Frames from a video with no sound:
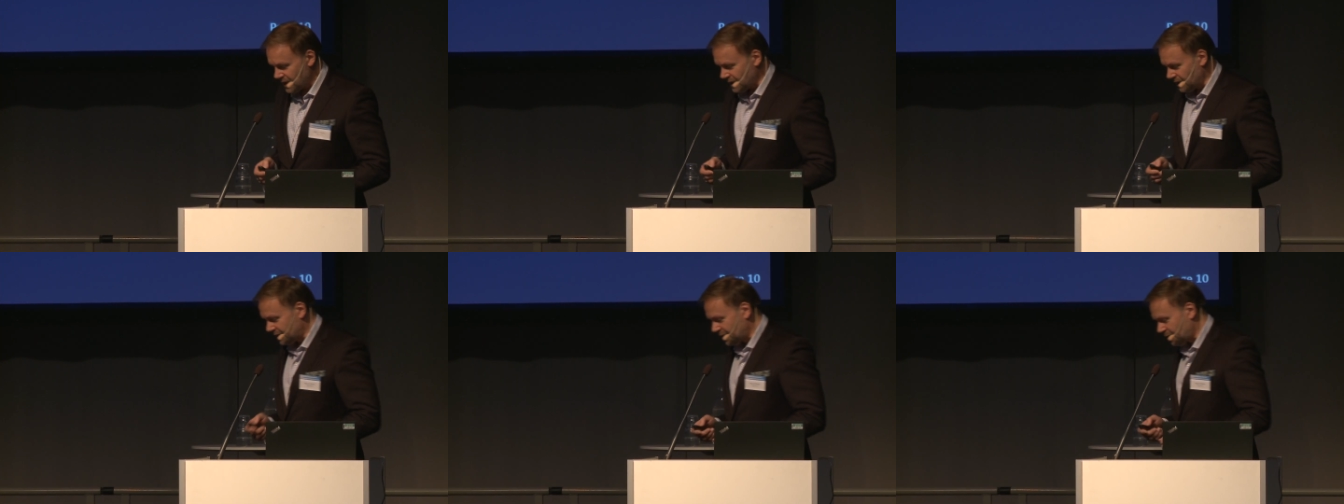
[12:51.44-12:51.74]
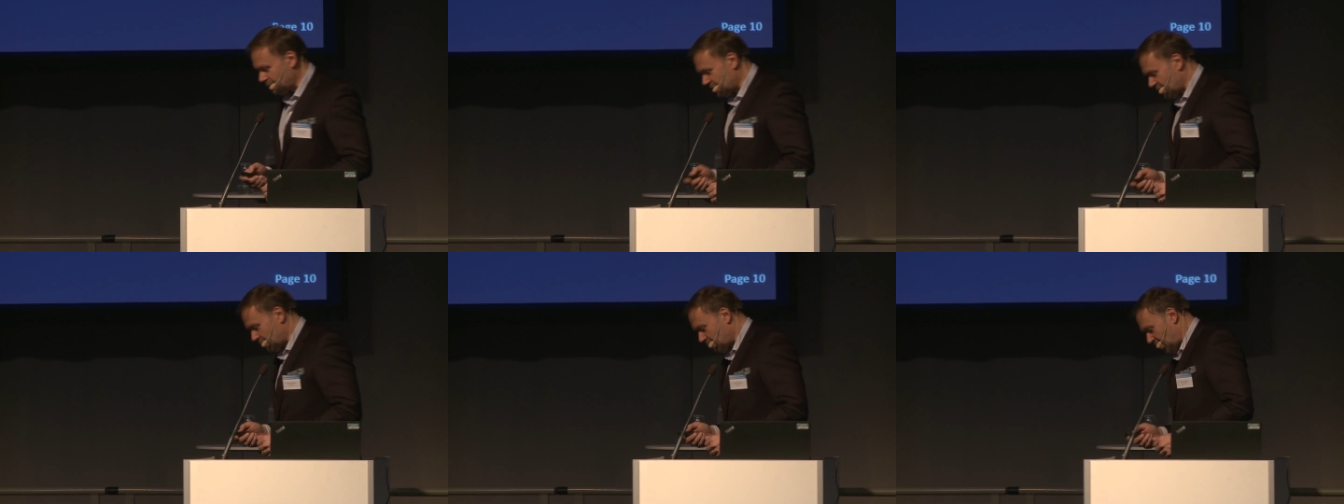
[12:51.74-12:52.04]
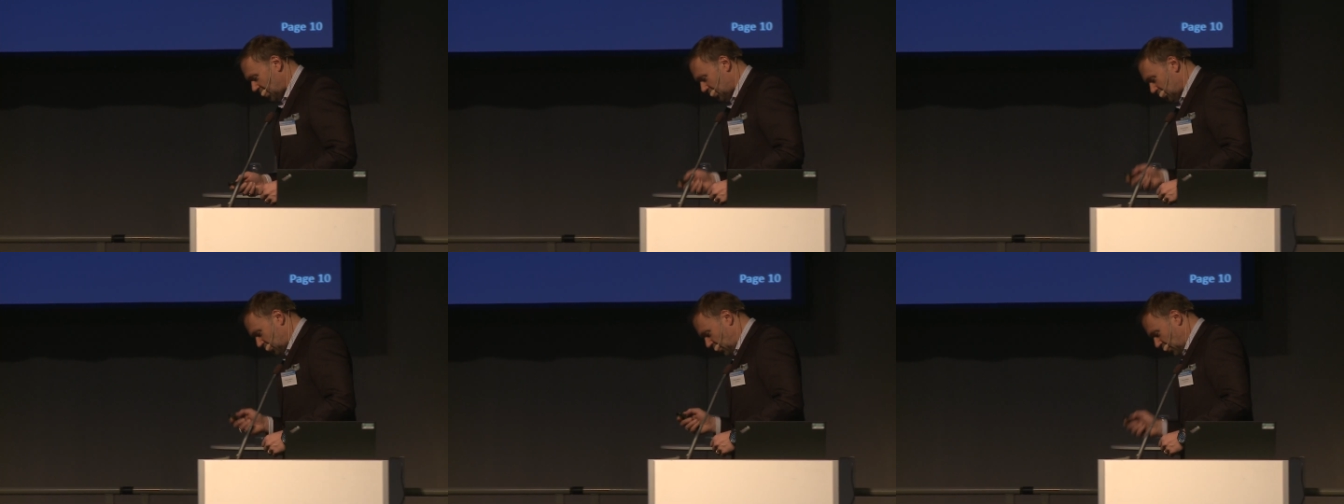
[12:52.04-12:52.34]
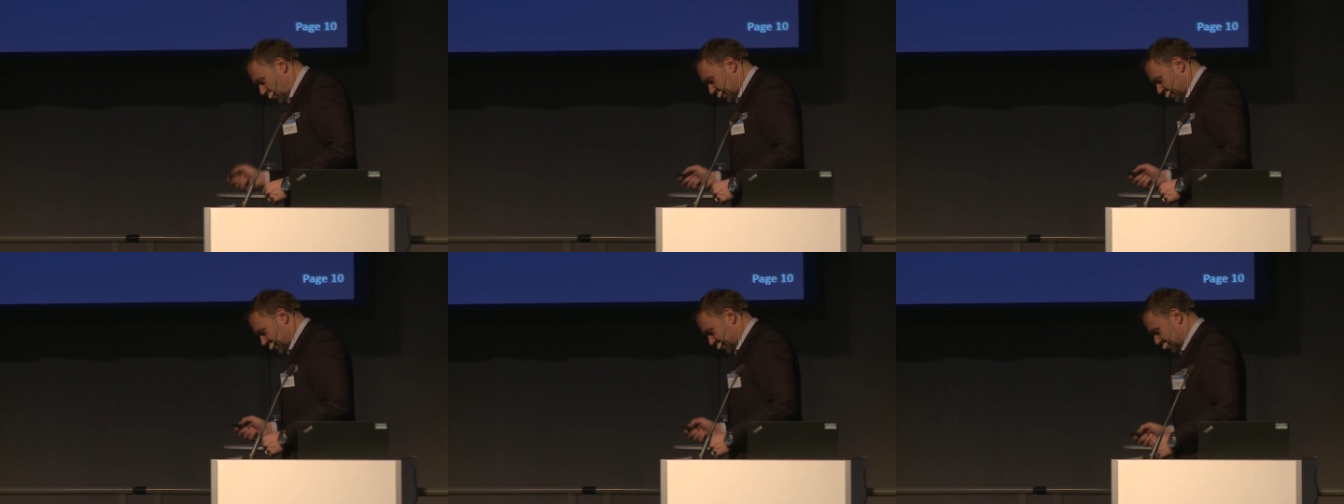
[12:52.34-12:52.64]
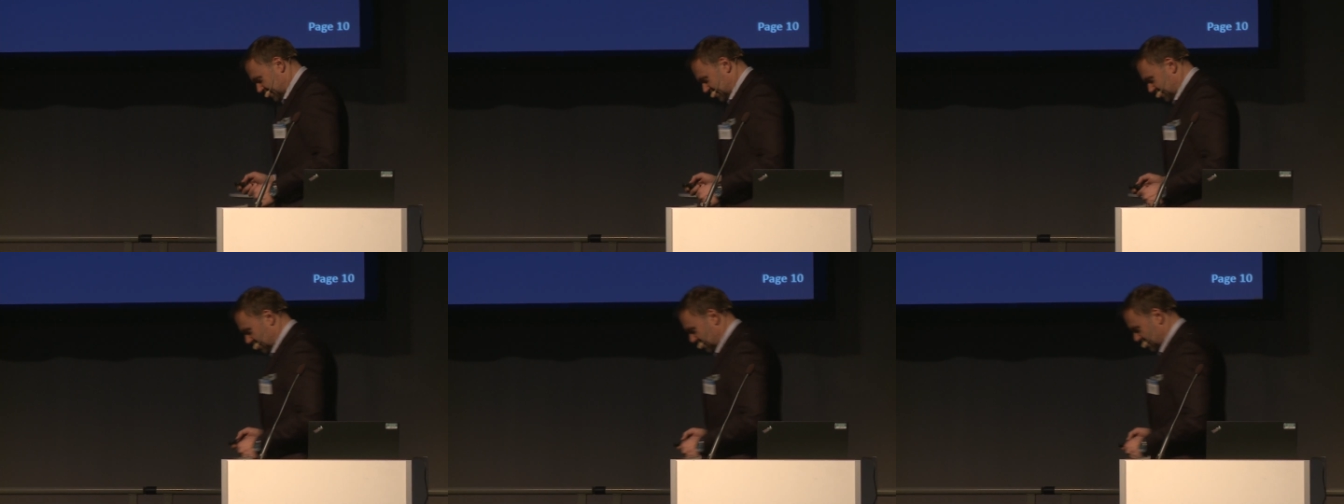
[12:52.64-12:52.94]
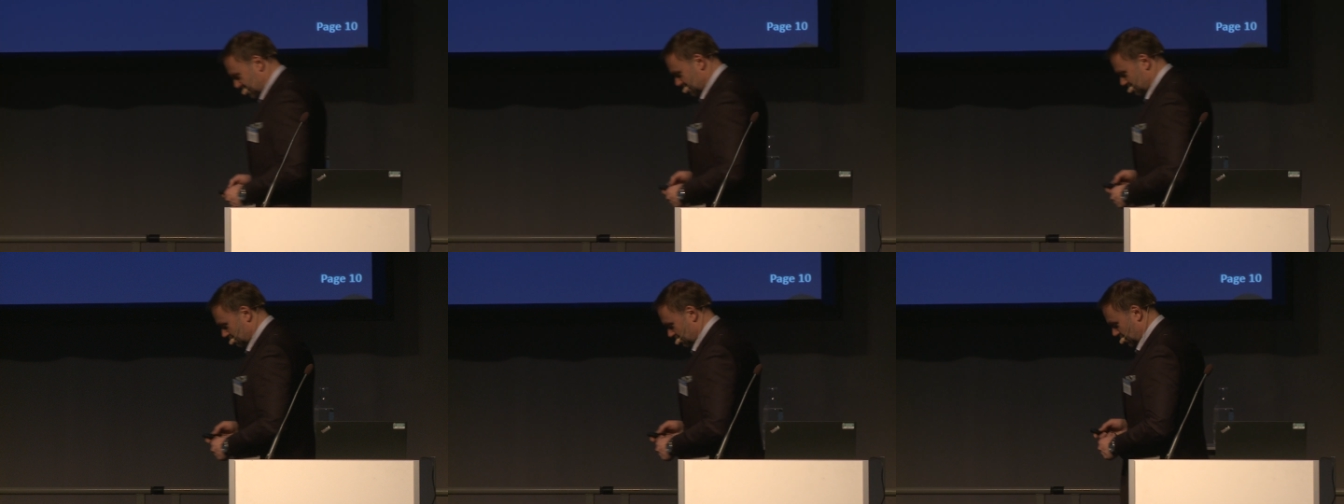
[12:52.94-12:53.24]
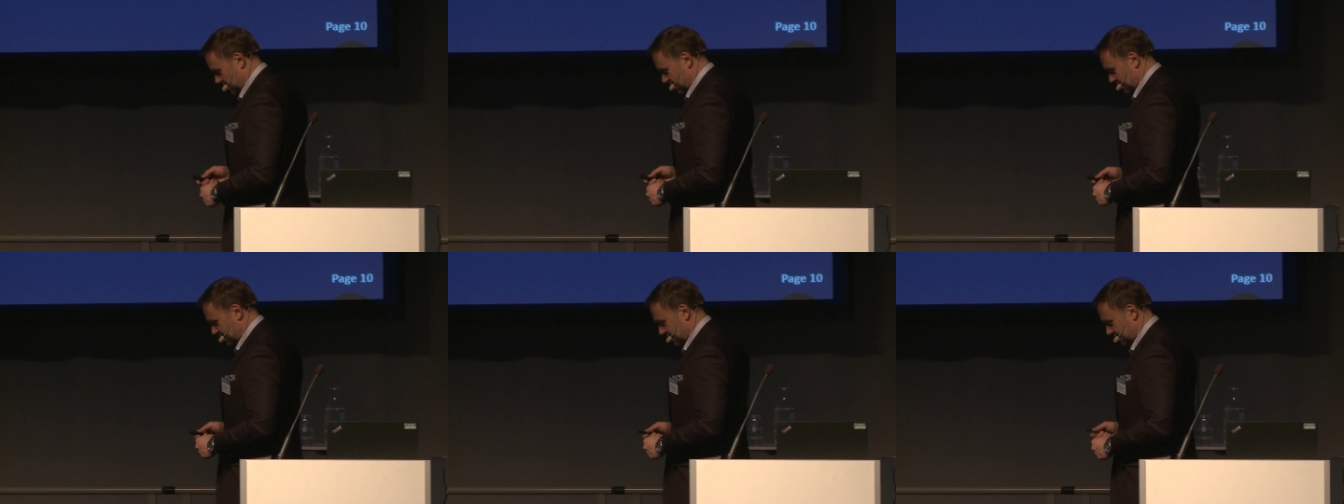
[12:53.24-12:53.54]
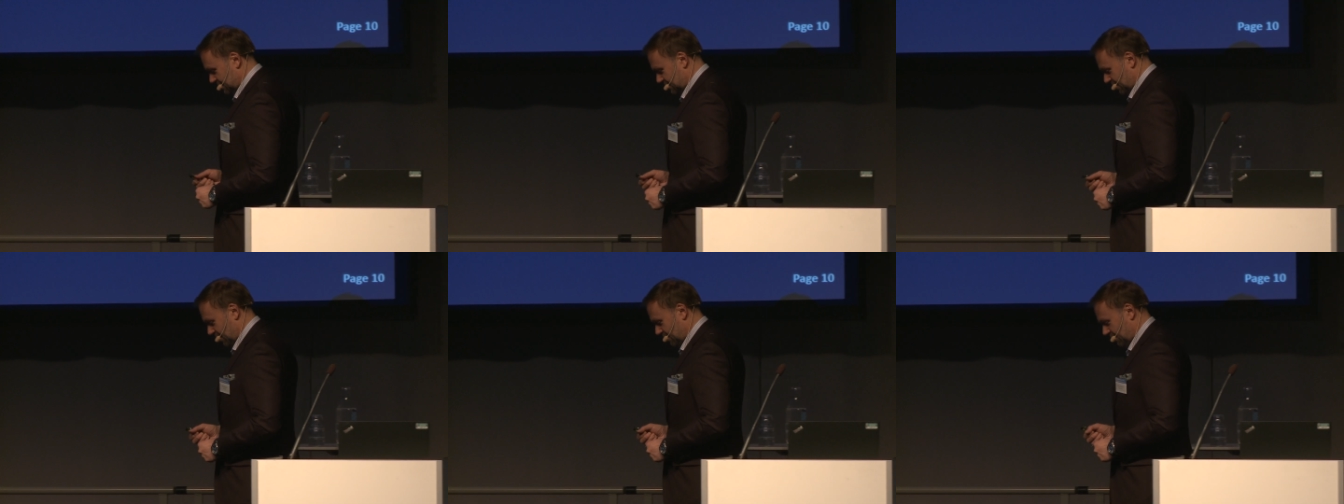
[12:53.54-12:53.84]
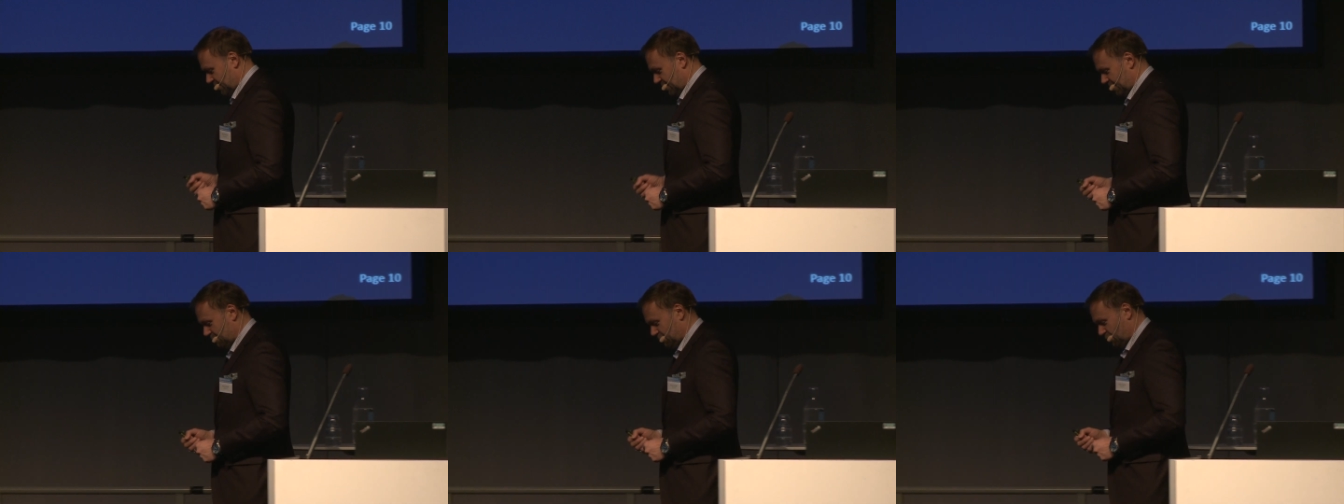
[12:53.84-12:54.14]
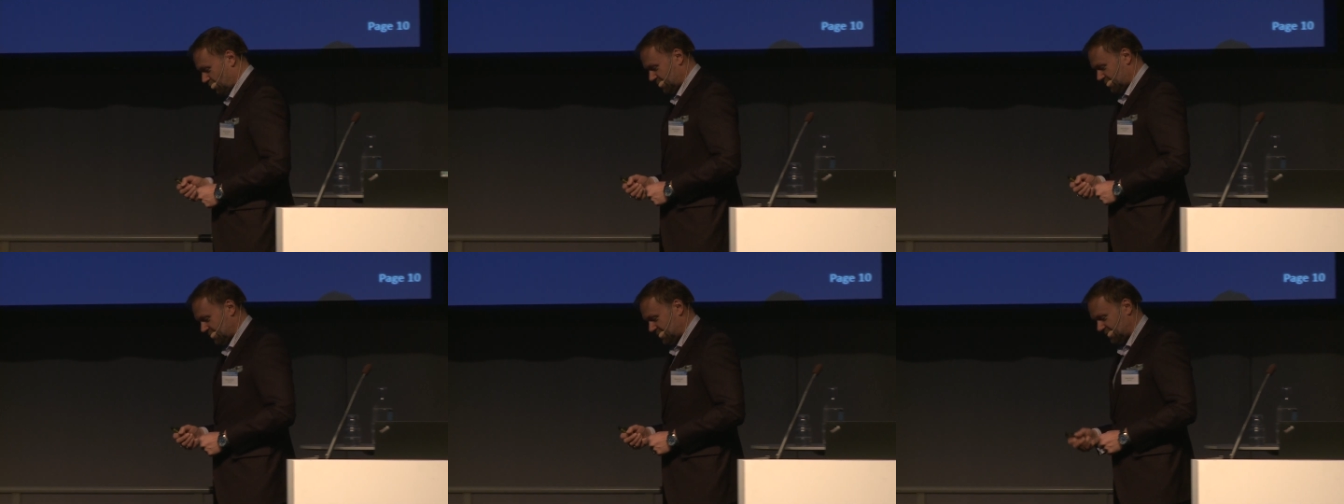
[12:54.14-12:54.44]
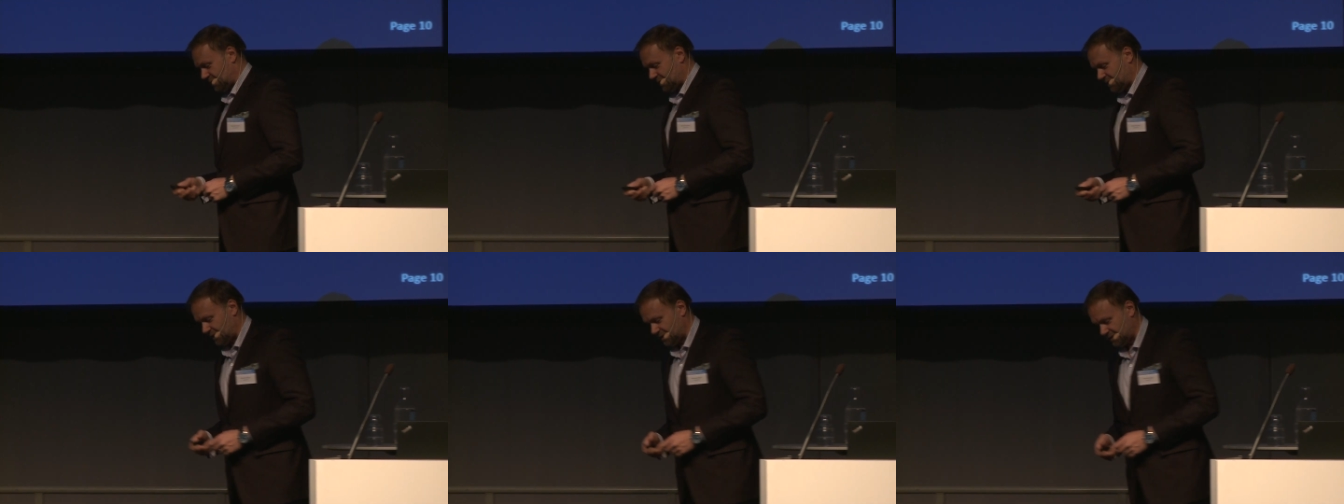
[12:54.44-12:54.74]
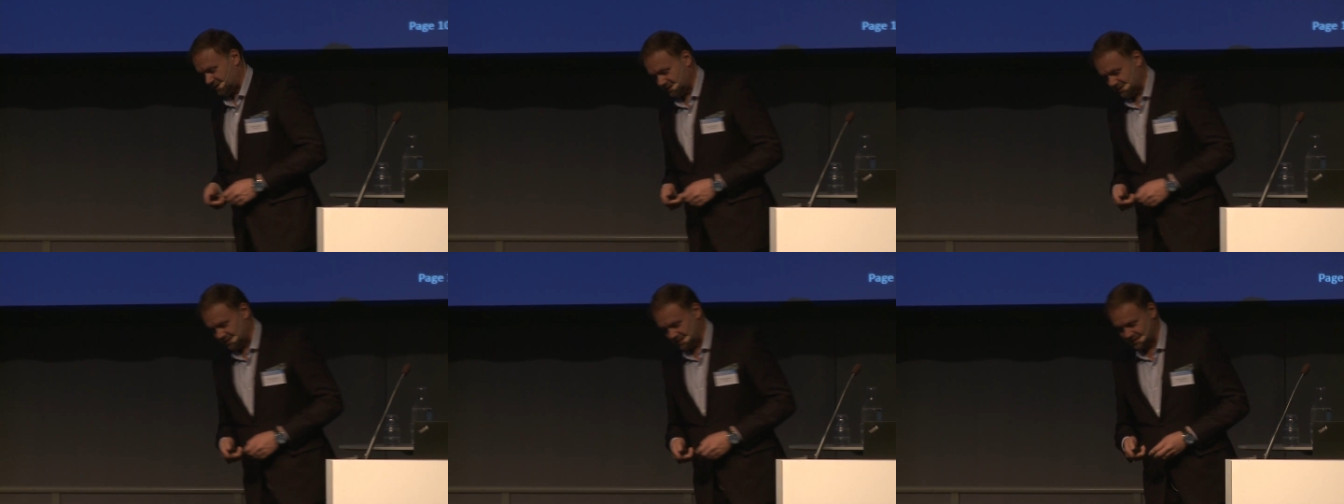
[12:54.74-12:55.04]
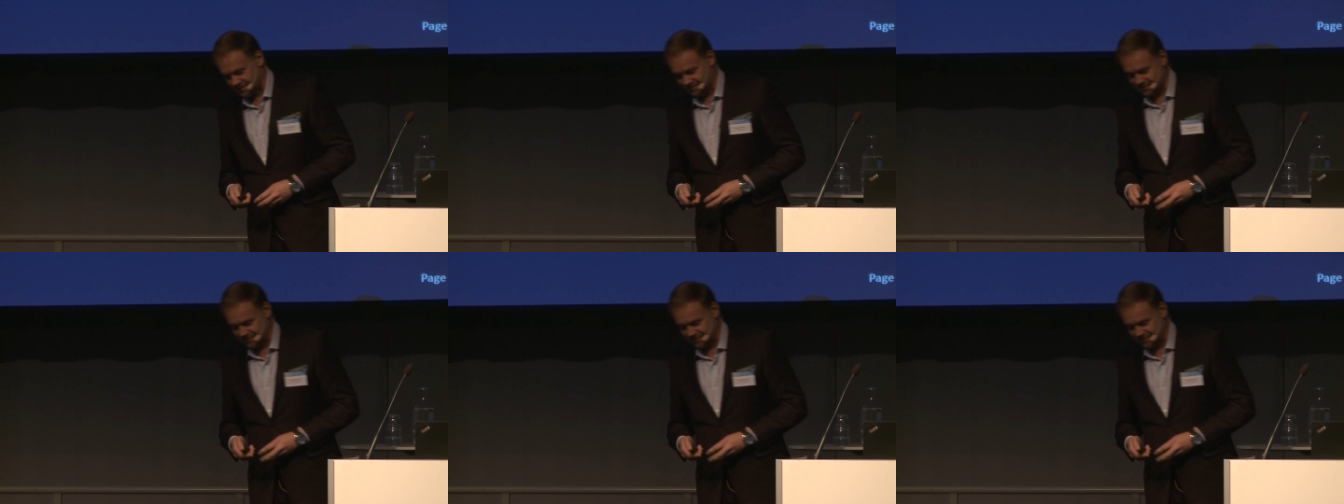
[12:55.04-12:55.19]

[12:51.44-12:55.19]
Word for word: a little bit about markets. Markets, they are important. That's uh,